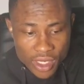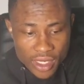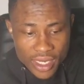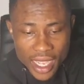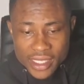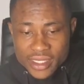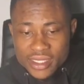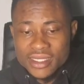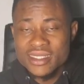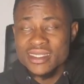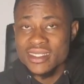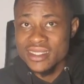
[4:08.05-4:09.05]
That is
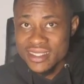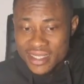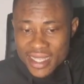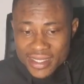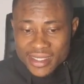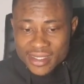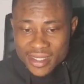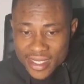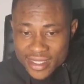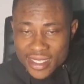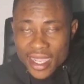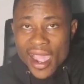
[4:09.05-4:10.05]
the next
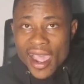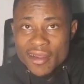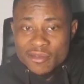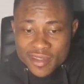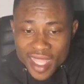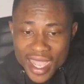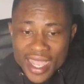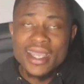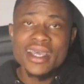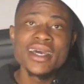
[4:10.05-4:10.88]
stage after